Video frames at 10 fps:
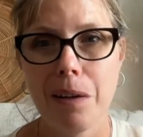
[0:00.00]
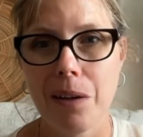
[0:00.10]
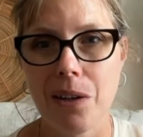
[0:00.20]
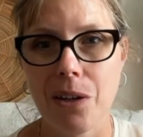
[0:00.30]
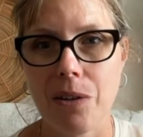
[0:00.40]

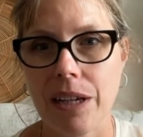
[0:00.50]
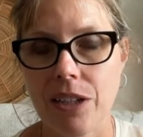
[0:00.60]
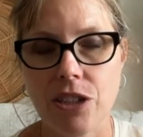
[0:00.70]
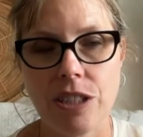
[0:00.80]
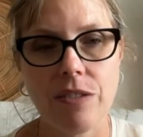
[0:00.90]
to
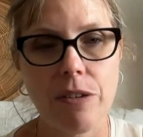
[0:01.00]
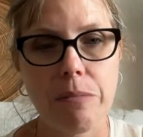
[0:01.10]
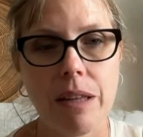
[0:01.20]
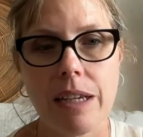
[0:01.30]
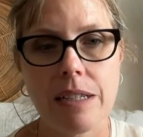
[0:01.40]
get you different
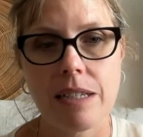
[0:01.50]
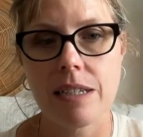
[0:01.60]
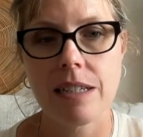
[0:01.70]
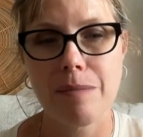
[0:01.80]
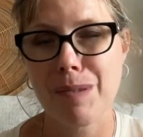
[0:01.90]

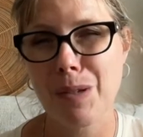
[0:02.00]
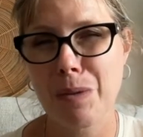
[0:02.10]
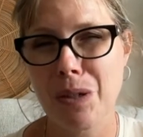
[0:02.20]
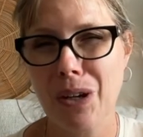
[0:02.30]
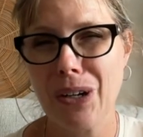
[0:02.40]
places. I'm so
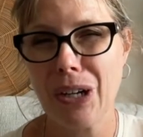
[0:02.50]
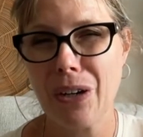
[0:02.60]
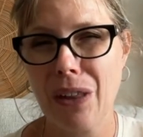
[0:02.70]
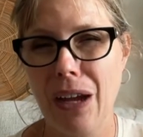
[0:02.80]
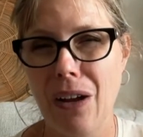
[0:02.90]
sorry to
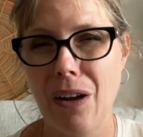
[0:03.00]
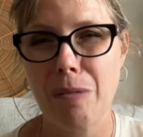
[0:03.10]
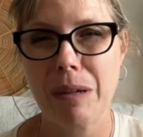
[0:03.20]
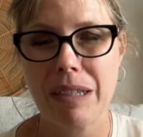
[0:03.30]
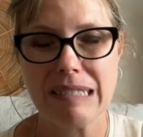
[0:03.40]
hear that,
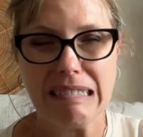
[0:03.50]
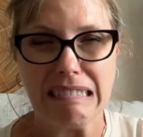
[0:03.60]
Karma.